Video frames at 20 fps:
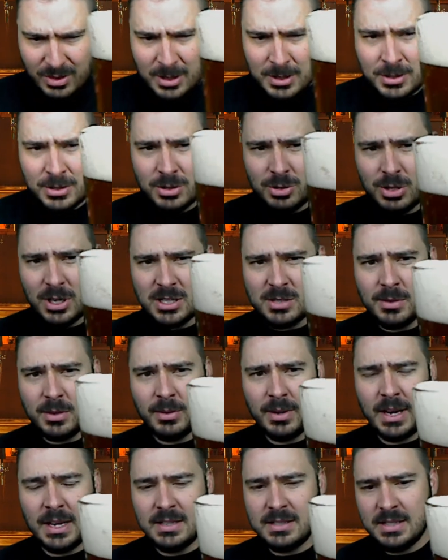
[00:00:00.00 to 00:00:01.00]
Trust me
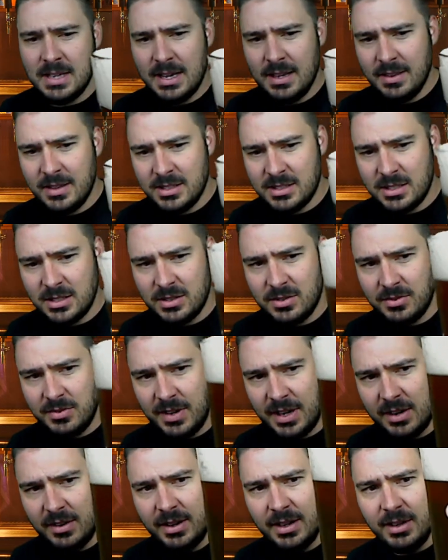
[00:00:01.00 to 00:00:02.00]
when I say this is
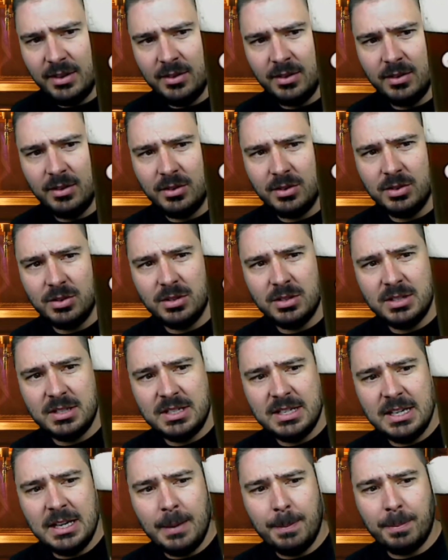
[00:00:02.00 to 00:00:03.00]
very
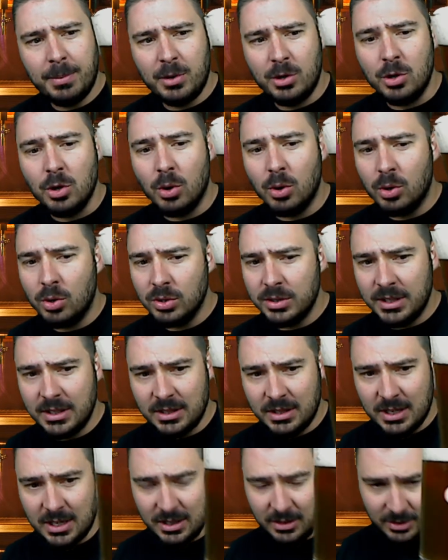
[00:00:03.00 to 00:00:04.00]
deep gold in
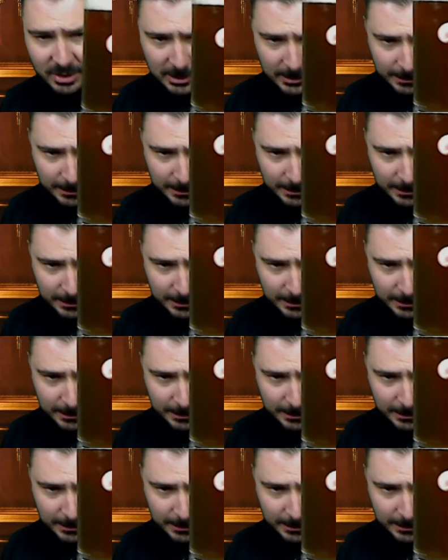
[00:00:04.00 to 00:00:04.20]
color.